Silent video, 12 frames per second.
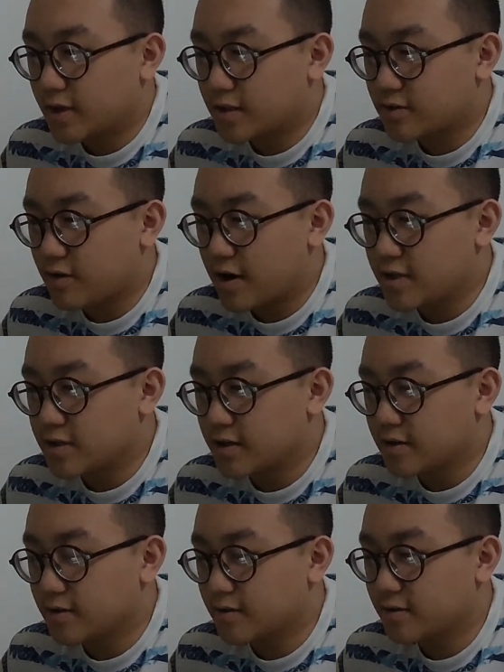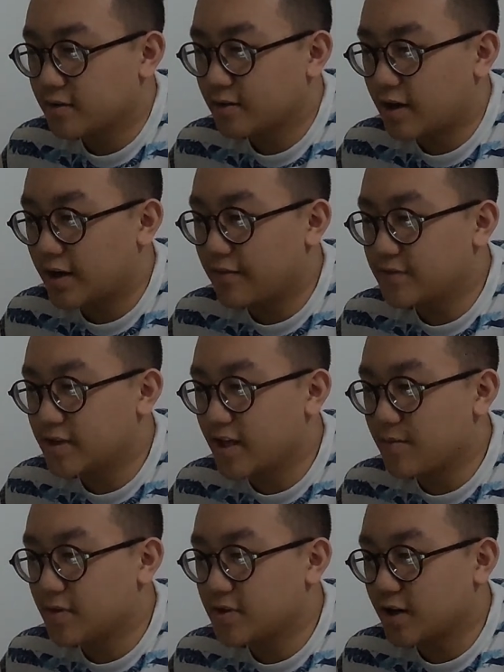That's crazy. I didn't even see the
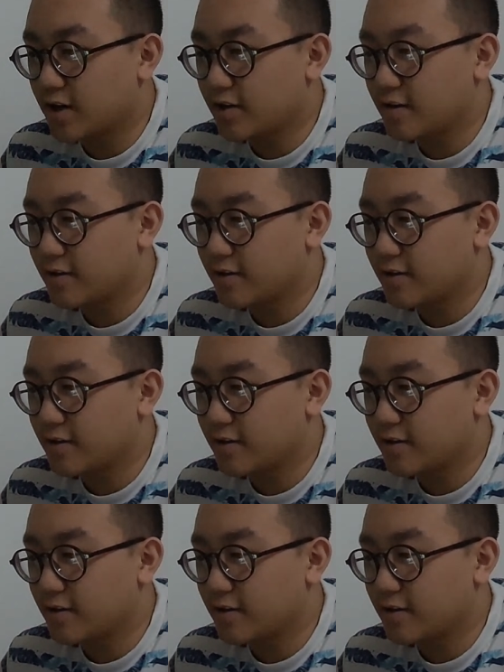image yet.